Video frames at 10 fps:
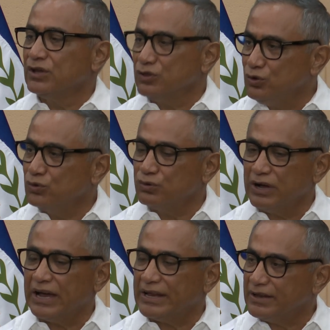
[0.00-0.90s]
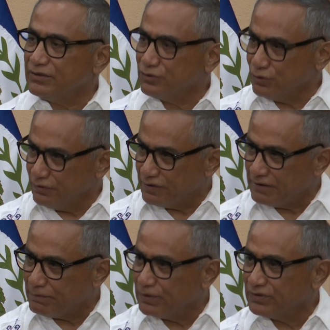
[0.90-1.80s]
due to Guyana's
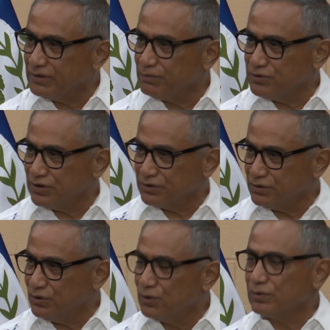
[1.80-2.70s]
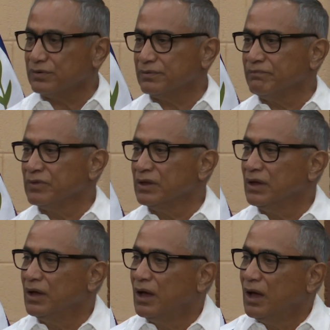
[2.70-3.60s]
35% projected growth,
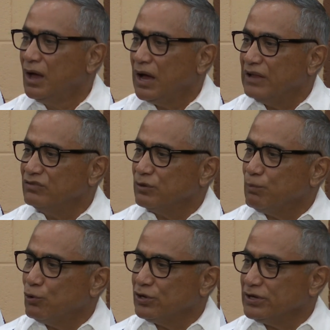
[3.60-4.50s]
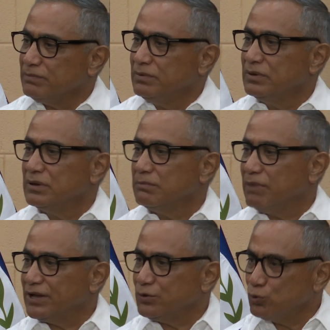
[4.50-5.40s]
and supported
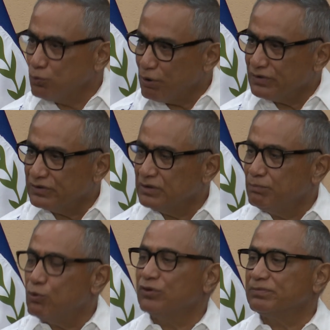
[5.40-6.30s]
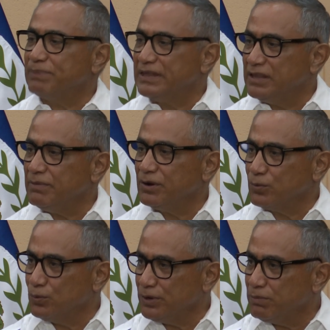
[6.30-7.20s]
by the robust post-pandemic
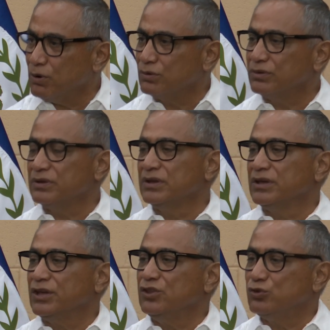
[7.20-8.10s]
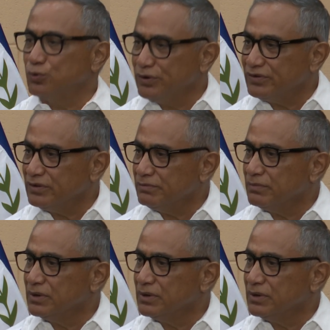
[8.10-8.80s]
rebound in tourism